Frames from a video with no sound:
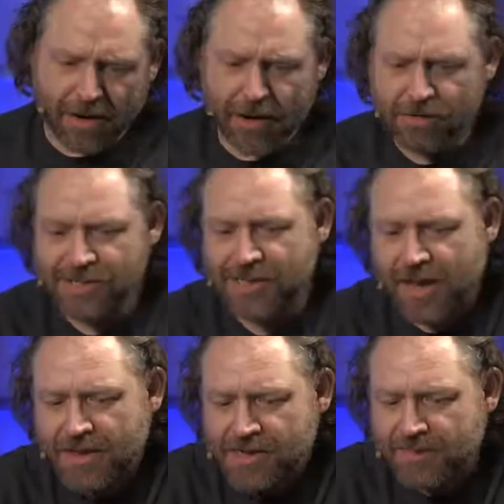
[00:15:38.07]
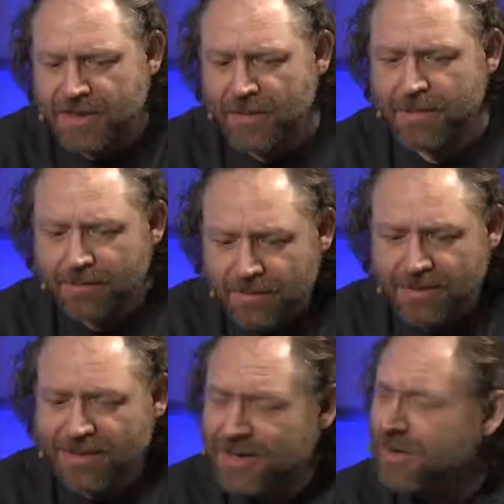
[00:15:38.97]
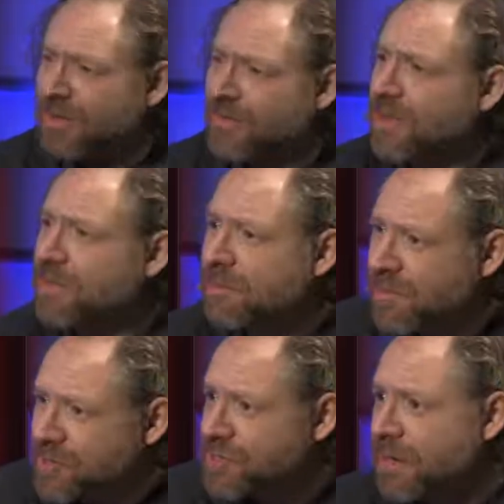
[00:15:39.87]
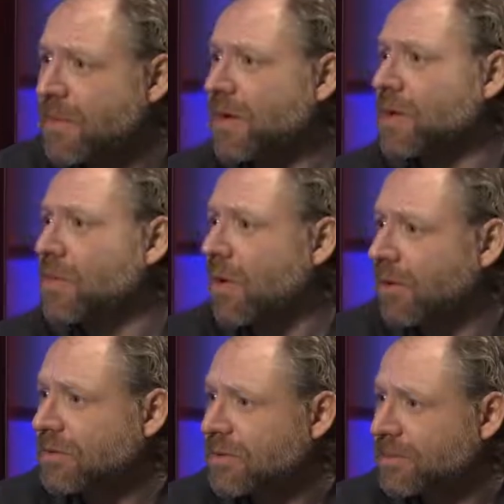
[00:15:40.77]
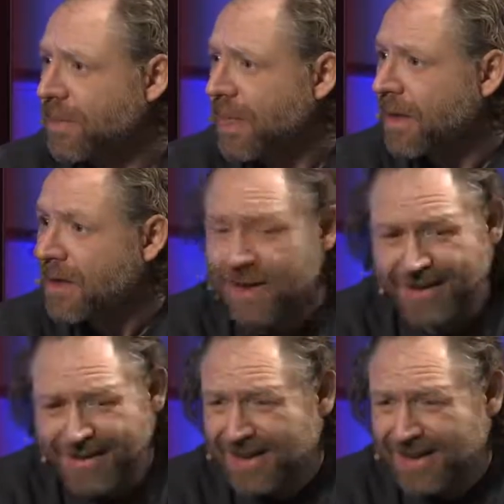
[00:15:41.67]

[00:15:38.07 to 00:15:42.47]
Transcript: and I always say this, but they've been, you know, they've really been pitching a monkey world. And